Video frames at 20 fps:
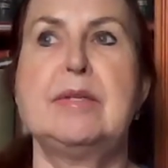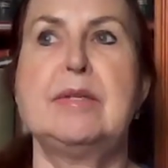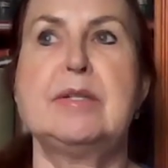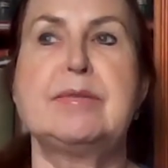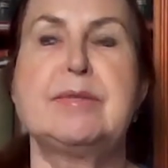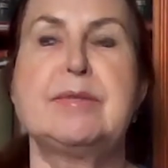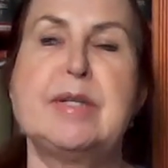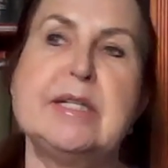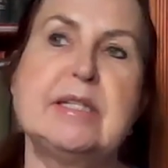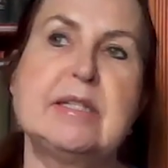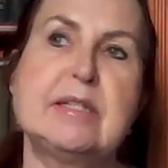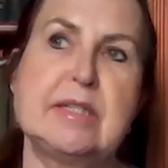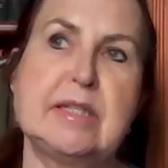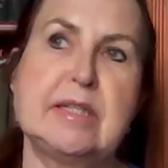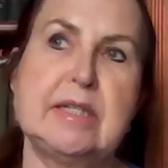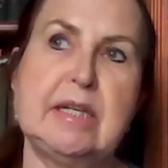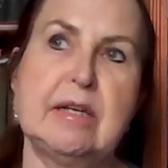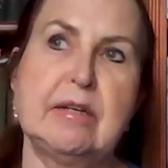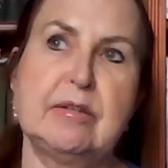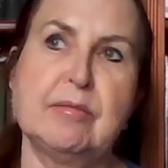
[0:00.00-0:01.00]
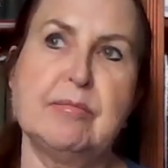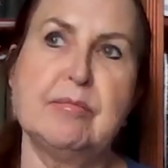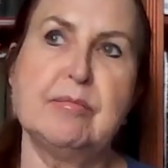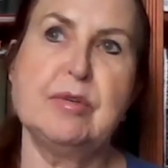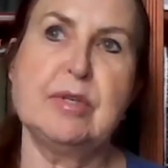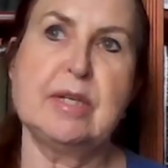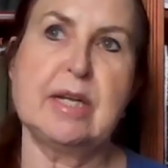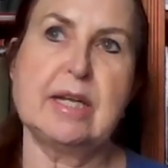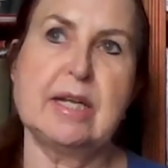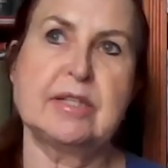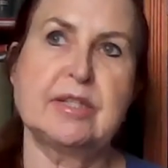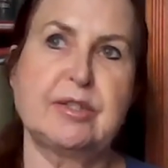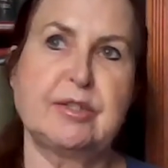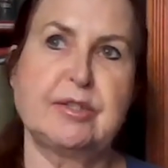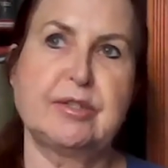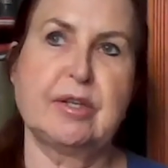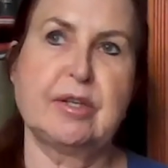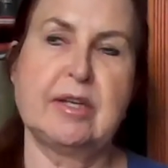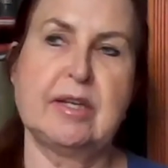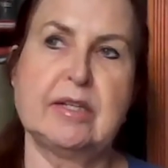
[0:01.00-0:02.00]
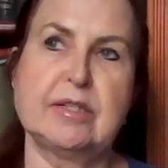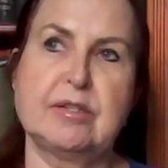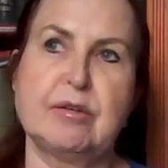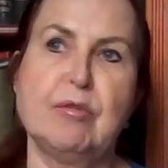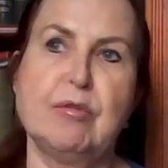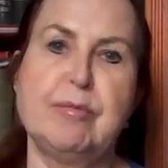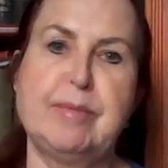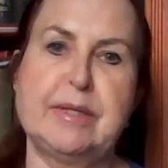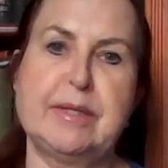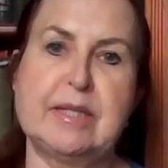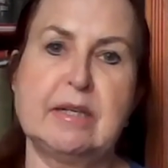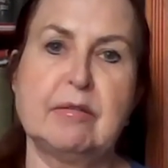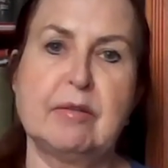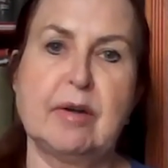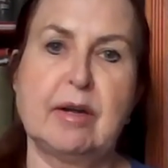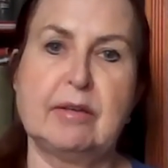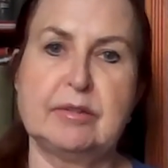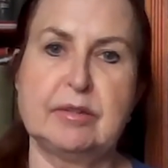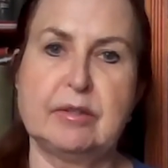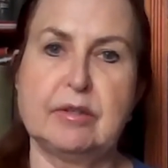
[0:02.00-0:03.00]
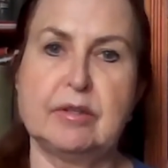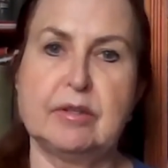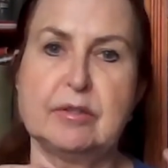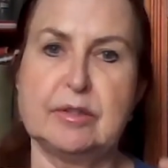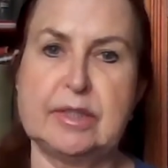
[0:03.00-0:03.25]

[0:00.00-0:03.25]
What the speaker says: Since the moon is orbiting around